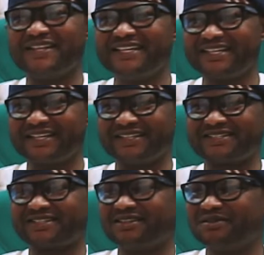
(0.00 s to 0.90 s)

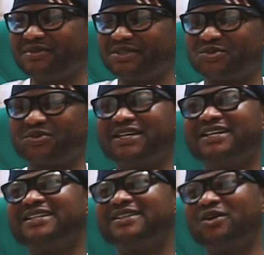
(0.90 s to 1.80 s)
linkage
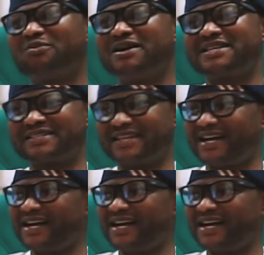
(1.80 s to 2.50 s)
between Ogbese